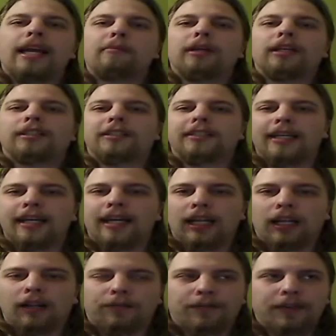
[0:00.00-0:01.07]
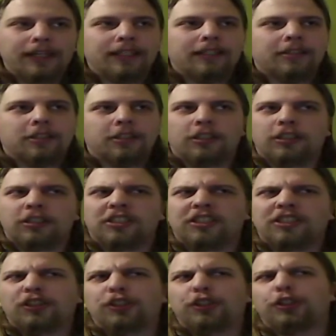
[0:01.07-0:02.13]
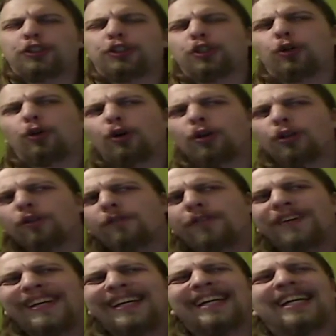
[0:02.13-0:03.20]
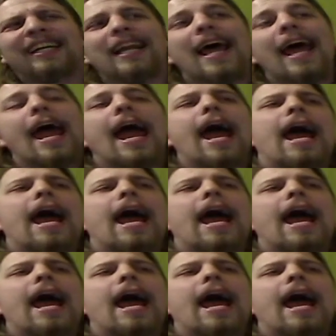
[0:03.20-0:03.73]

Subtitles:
game itself, it's sort of an